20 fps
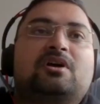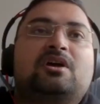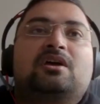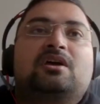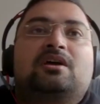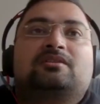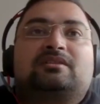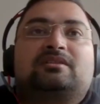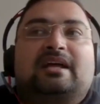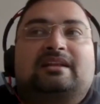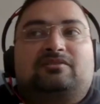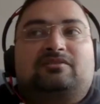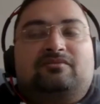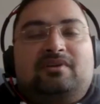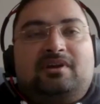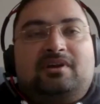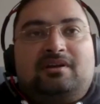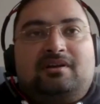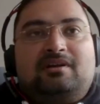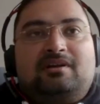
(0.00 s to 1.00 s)
So that's
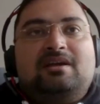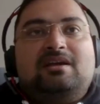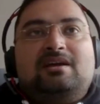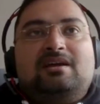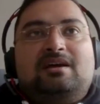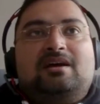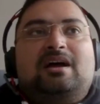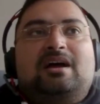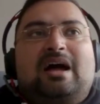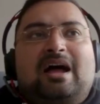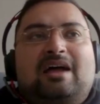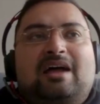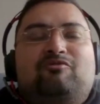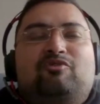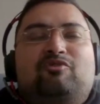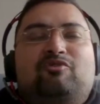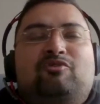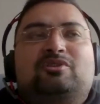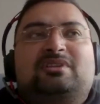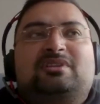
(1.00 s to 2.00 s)
where I
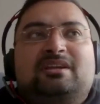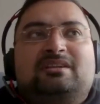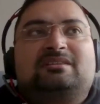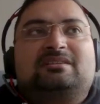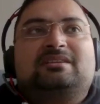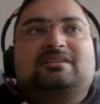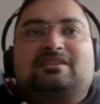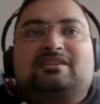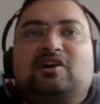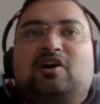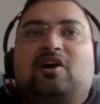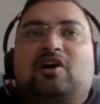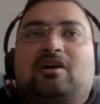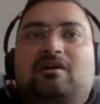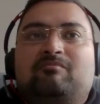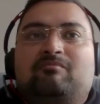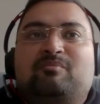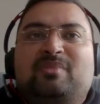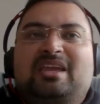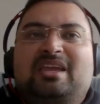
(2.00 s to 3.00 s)
won't say it's just
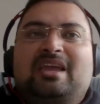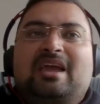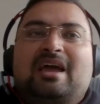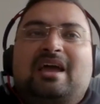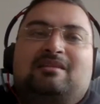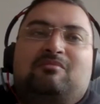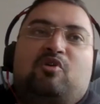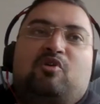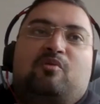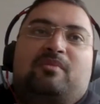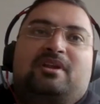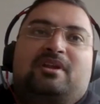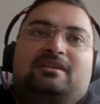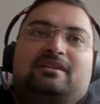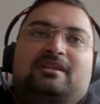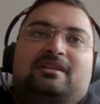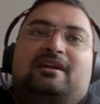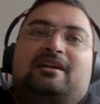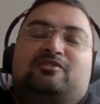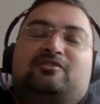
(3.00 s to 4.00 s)
me at the
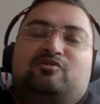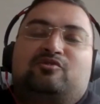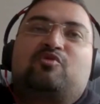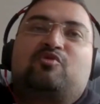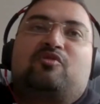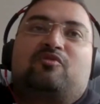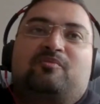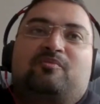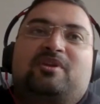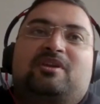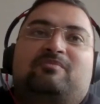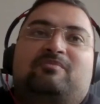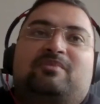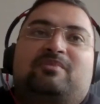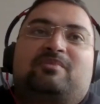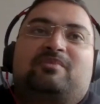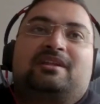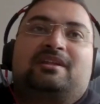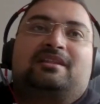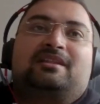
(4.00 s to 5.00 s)
moment. There are two more
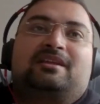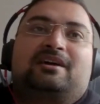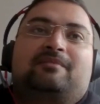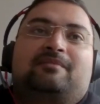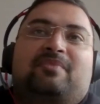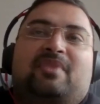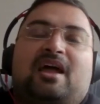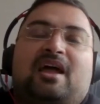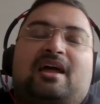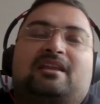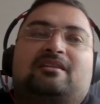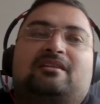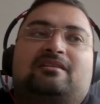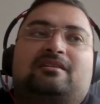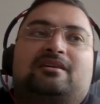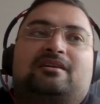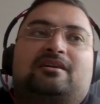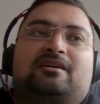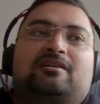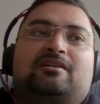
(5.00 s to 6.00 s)
people in there,
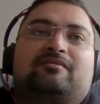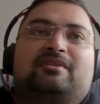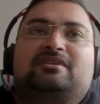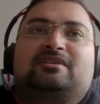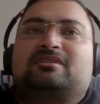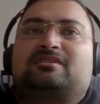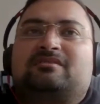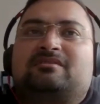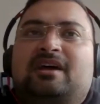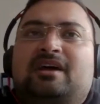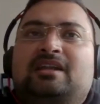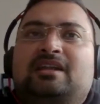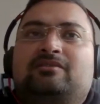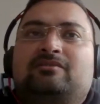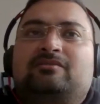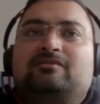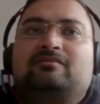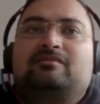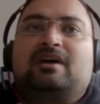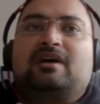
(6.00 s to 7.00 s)
and we just try
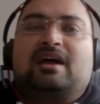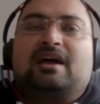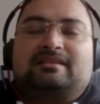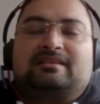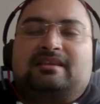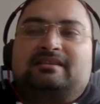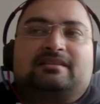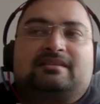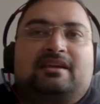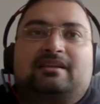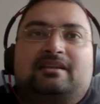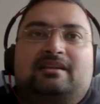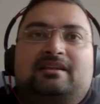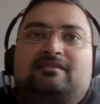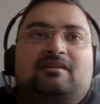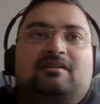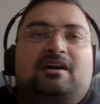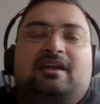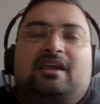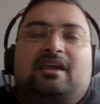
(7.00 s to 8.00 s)
to, as I said,
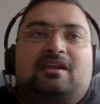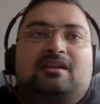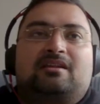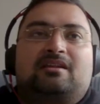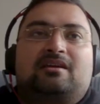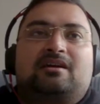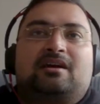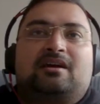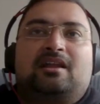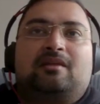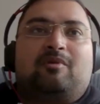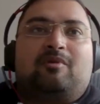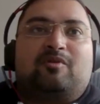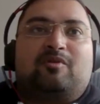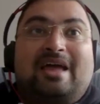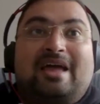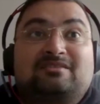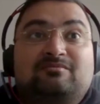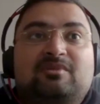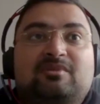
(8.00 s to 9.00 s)
again, help
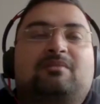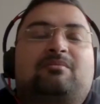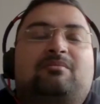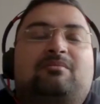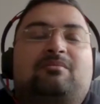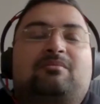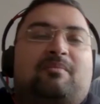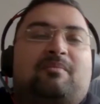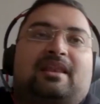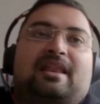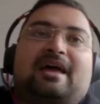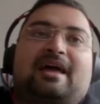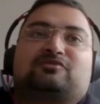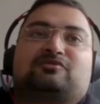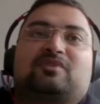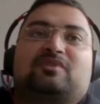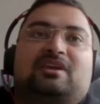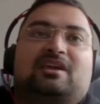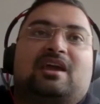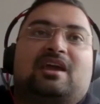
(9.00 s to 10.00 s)
out as many people as
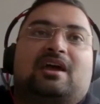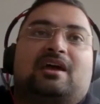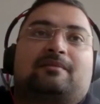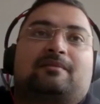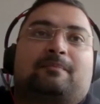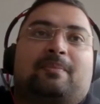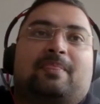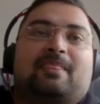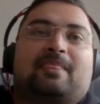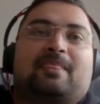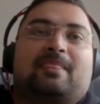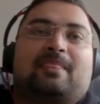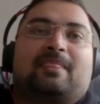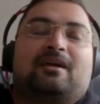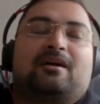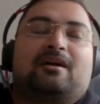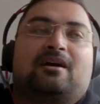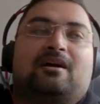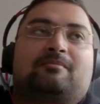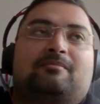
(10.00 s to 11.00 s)
we can.
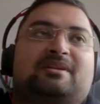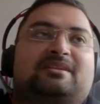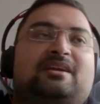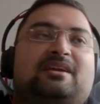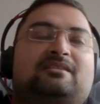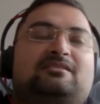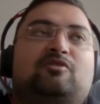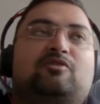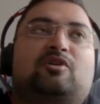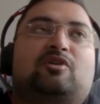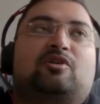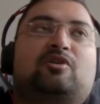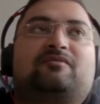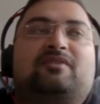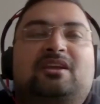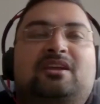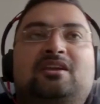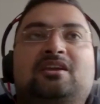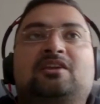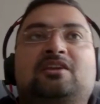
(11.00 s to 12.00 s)
But yeah, it's not a very
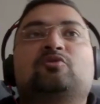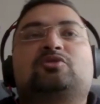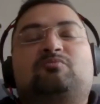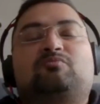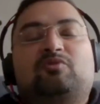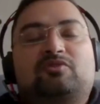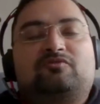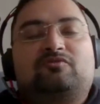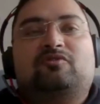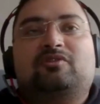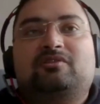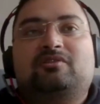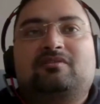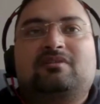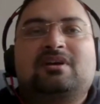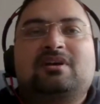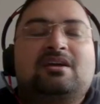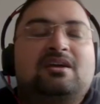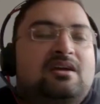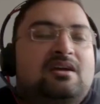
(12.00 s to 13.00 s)
huge portfolio.
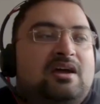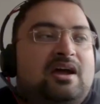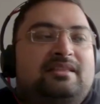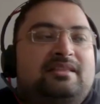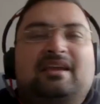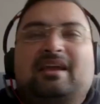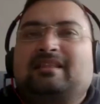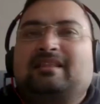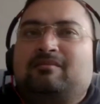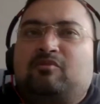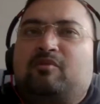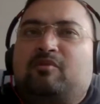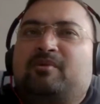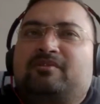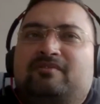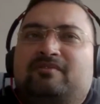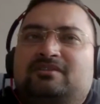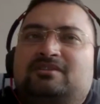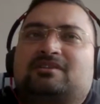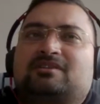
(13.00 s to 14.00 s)
I think at the
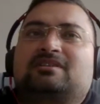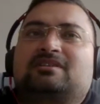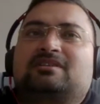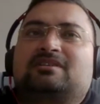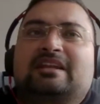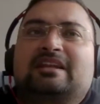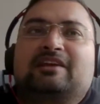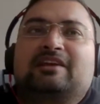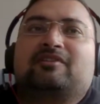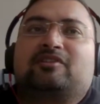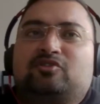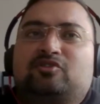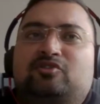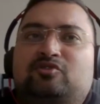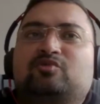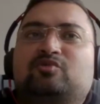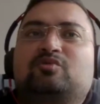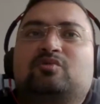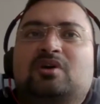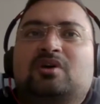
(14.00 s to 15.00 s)
moment we're just dealing with
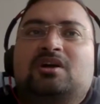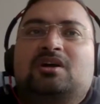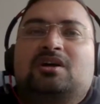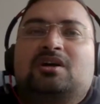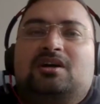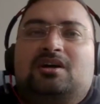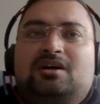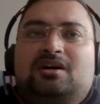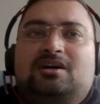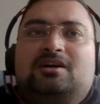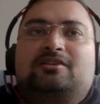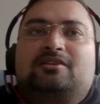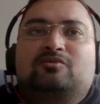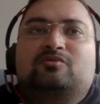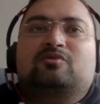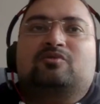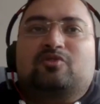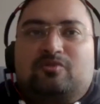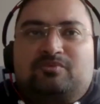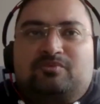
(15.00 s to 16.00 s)
two
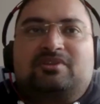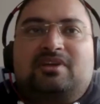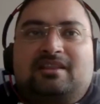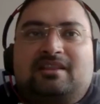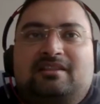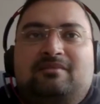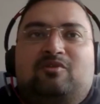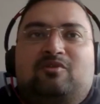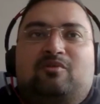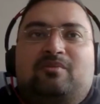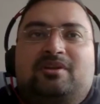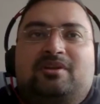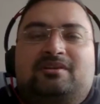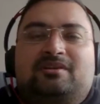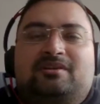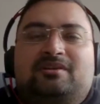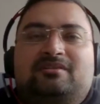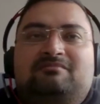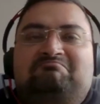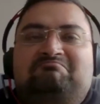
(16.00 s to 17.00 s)
groups at the moment.
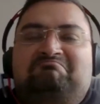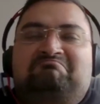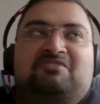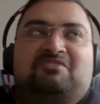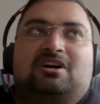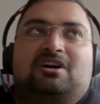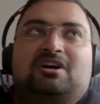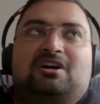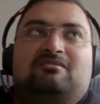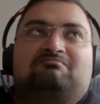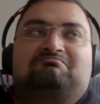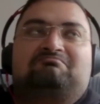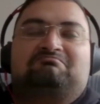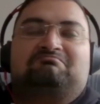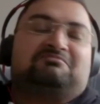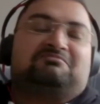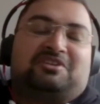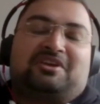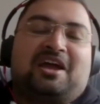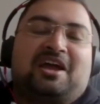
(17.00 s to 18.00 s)

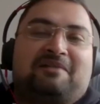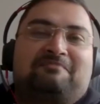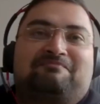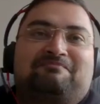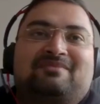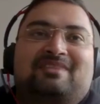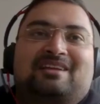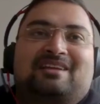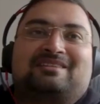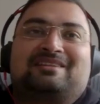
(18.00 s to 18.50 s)
So yeah, that's